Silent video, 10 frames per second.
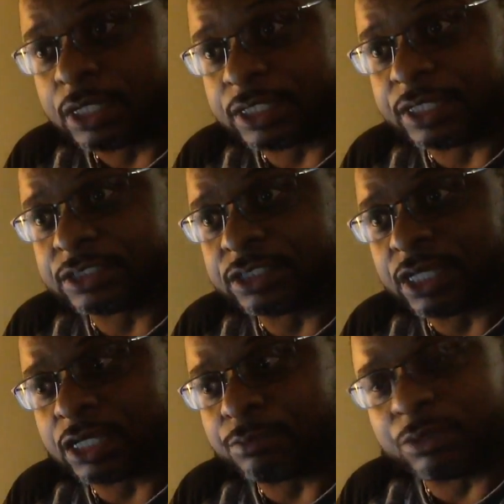things that
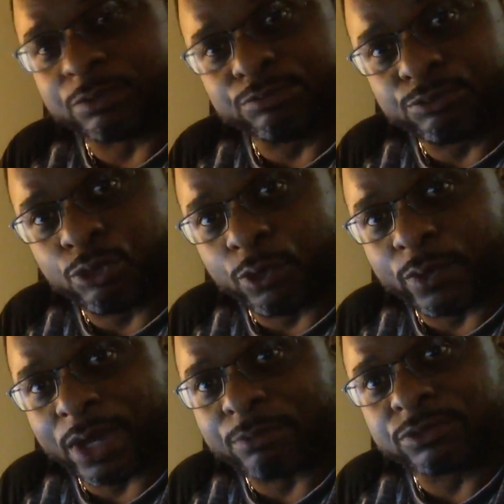they can be
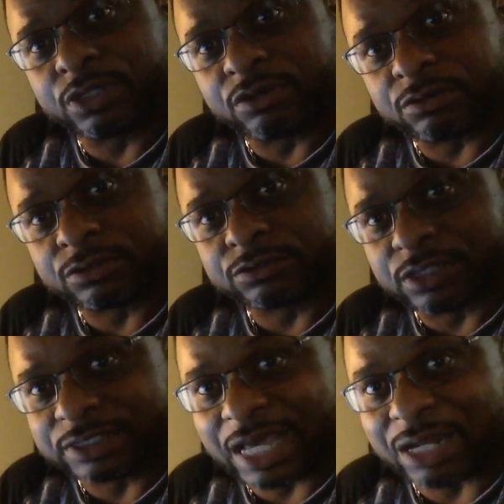programmed to their
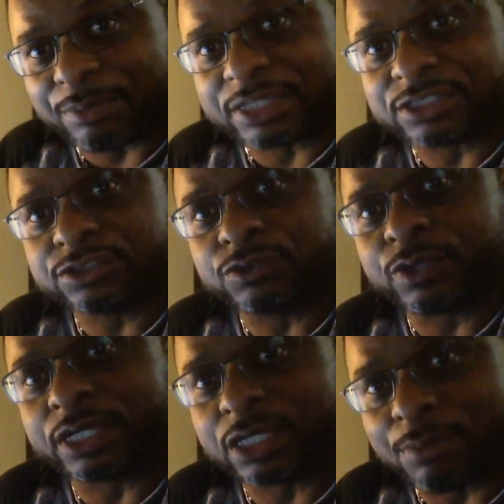databases so
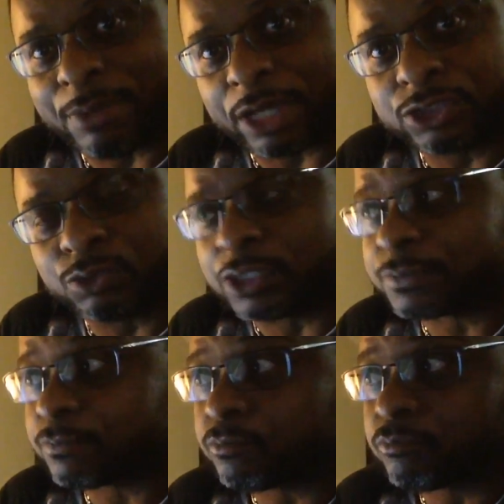they can come back to it.
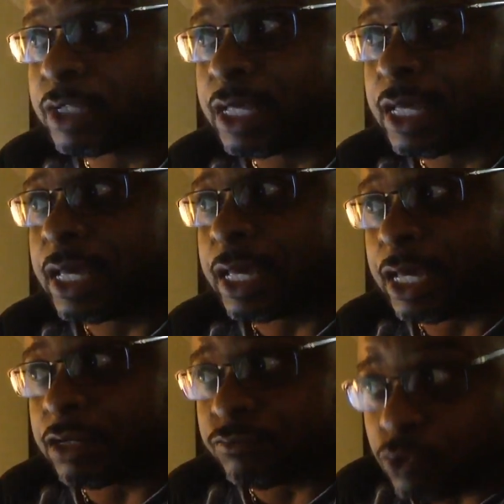
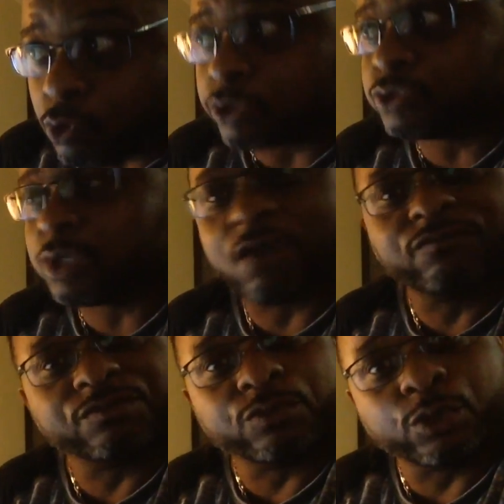And of course, you
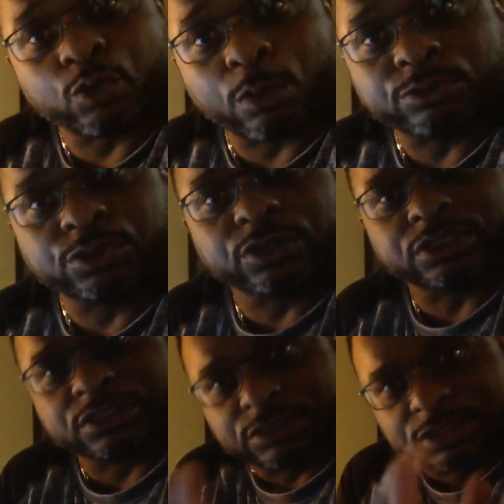have different groups. You
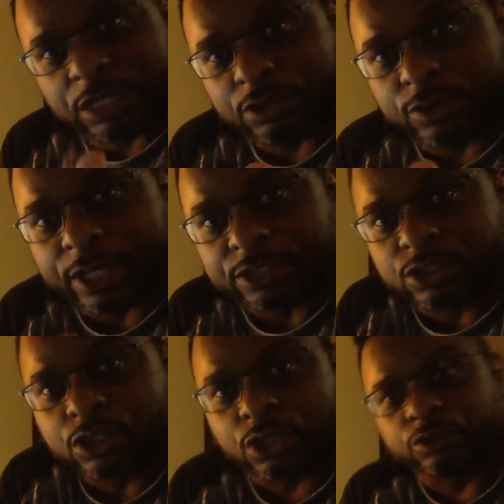can segregate
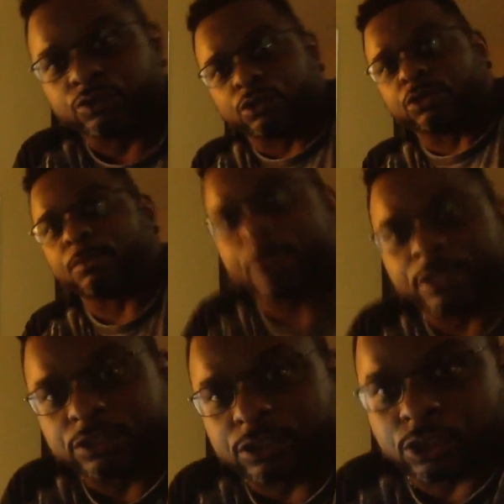your
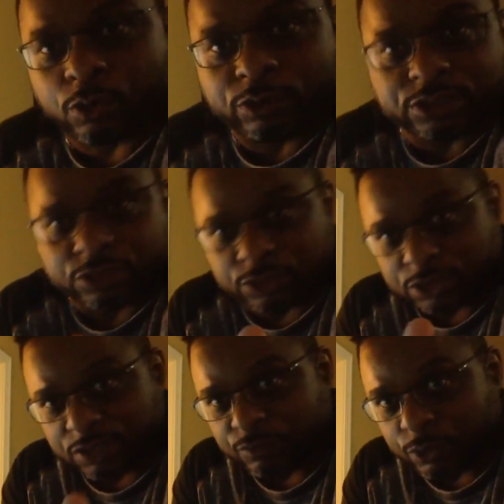learners into
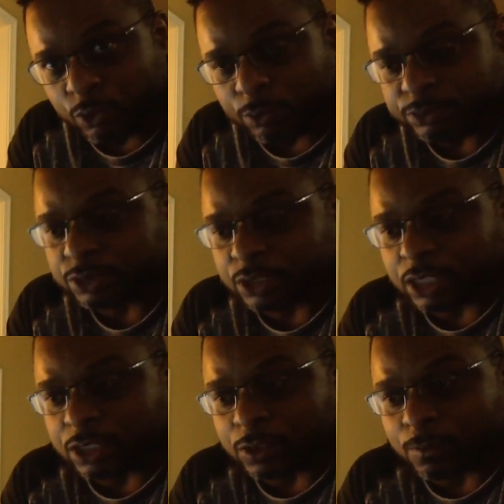different groups
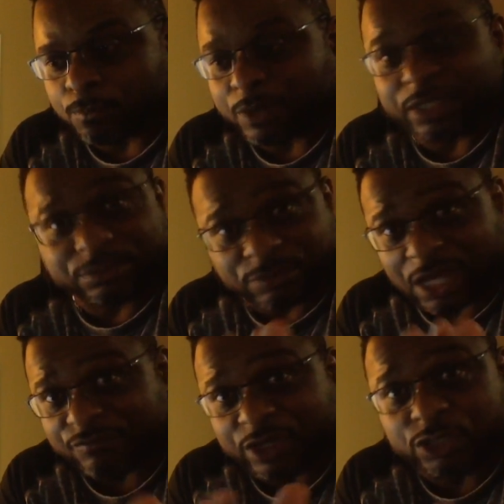and
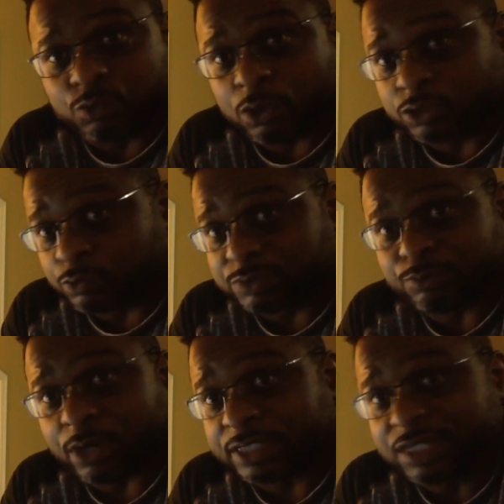have each one to
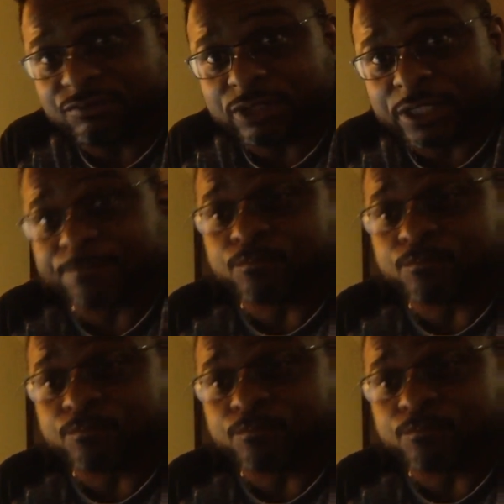respond differently.